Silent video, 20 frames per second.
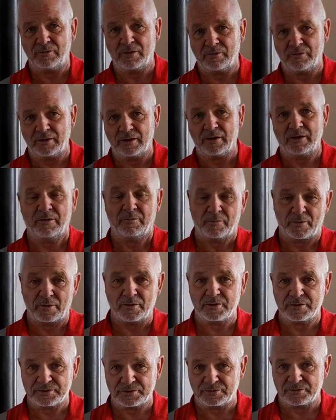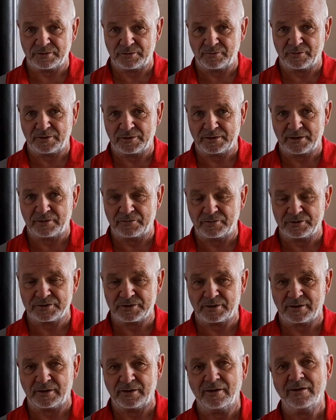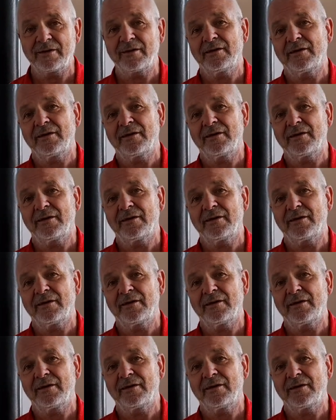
where we are, the Consulting World Heritage Site,